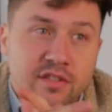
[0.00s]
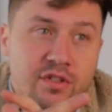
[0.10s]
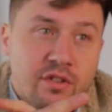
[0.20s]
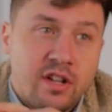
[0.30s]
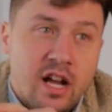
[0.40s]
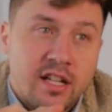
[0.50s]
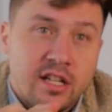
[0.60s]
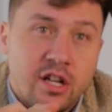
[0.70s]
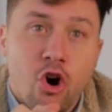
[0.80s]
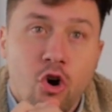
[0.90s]
if you've got
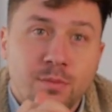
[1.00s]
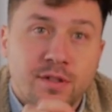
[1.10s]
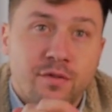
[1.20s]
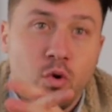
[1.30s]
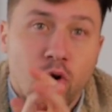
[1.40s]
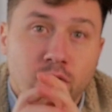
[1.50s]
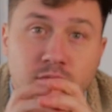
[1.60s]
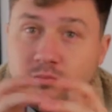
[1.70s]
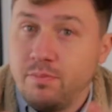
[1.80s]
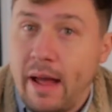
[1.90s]
any hopes for
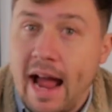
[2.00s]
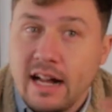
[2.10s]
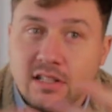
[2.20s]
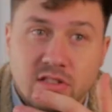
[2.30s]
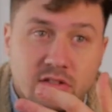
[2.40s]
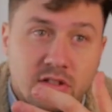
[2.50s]
PAX,